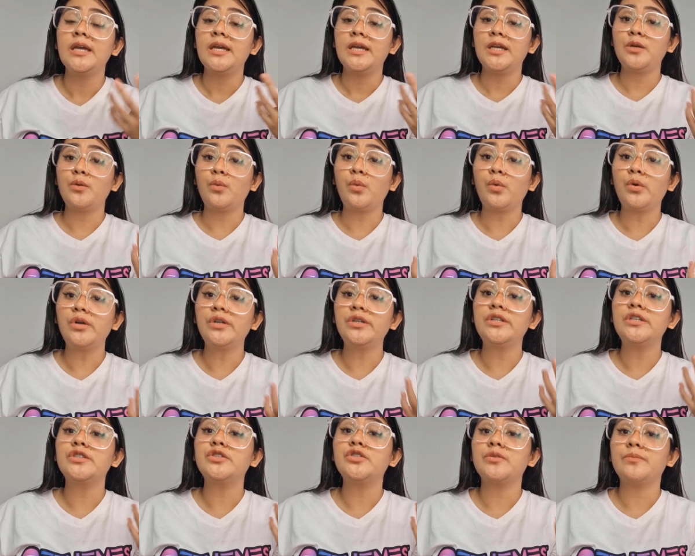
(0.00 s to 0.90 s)
in
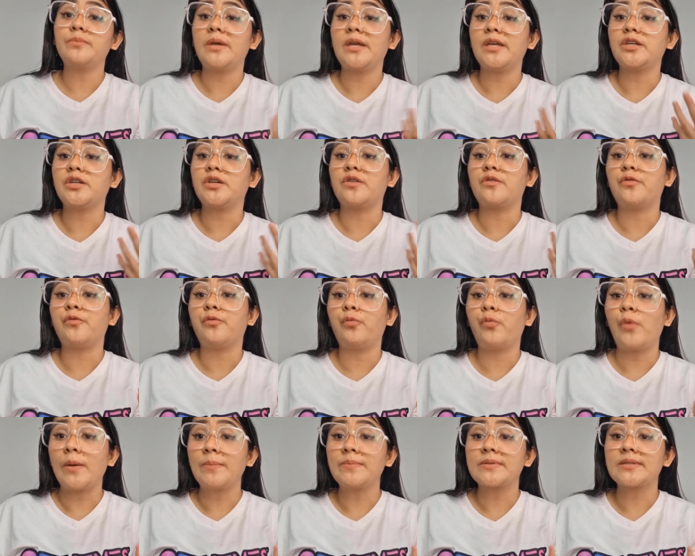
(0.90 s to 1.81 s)
order to make your
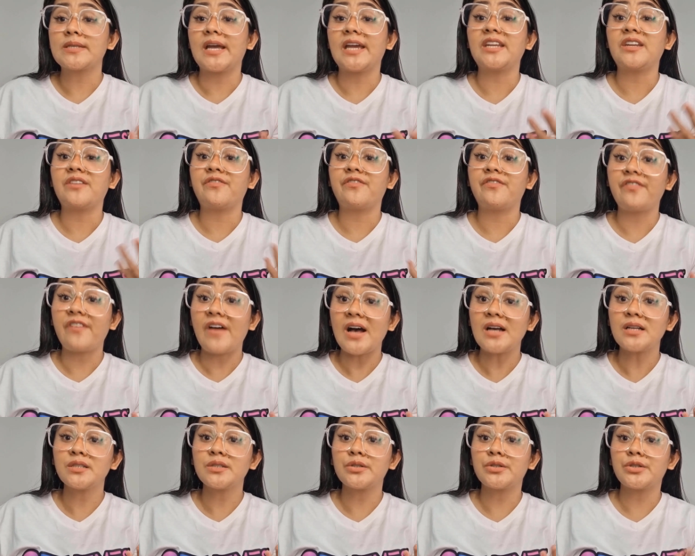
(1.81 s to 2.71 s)
website
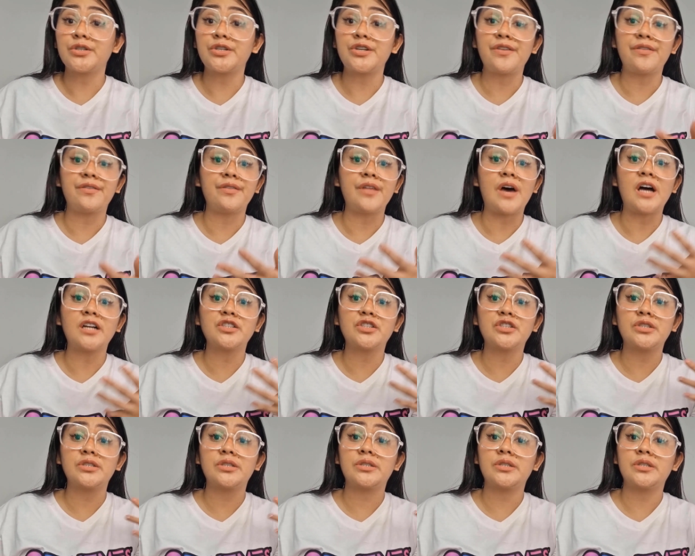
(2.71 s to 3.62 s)
faster,
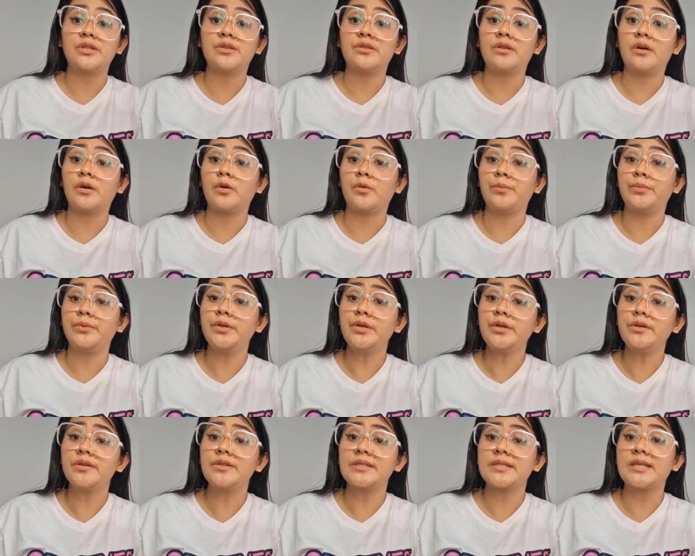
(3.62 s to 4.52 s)
not just in the
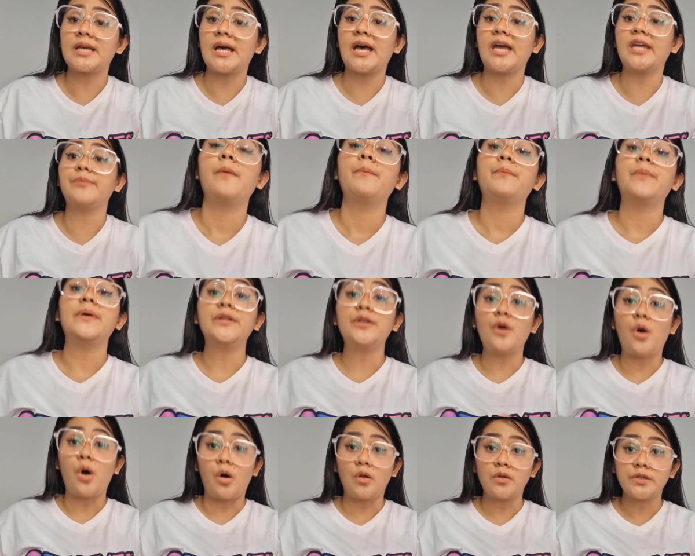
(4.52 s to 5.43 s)
computer side, but
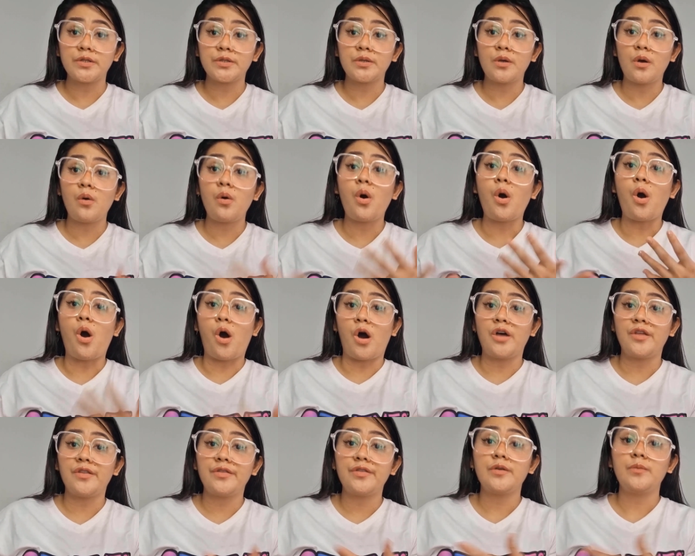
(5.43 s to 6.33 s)
also
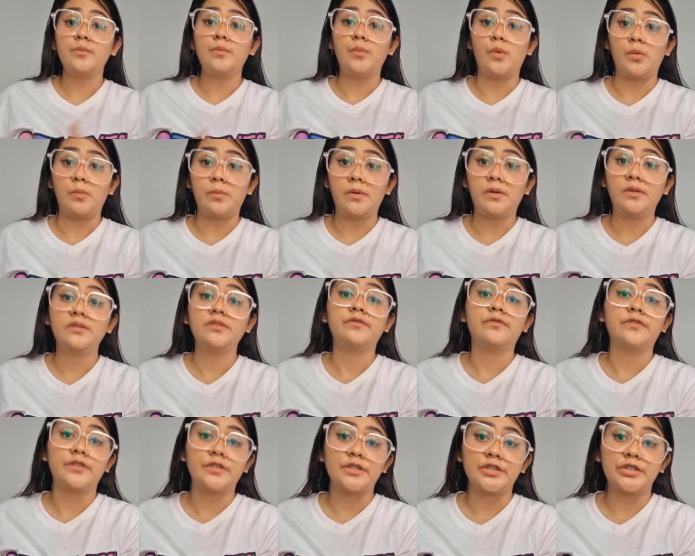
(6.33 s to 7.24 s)
on the mobile
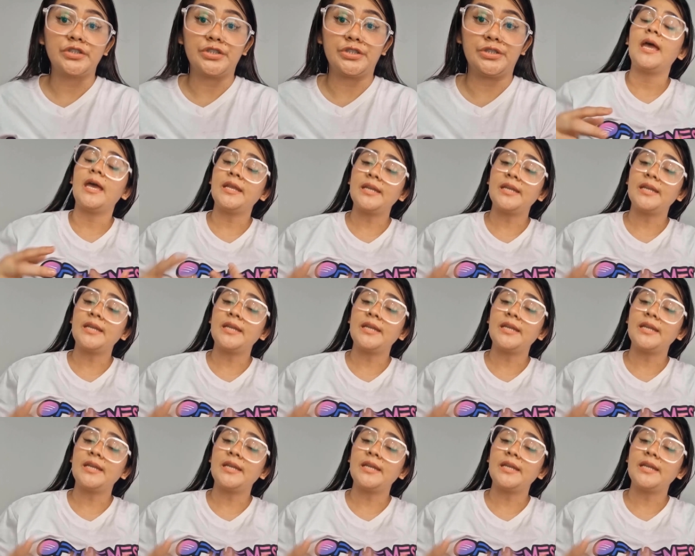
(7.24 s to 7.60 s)
version.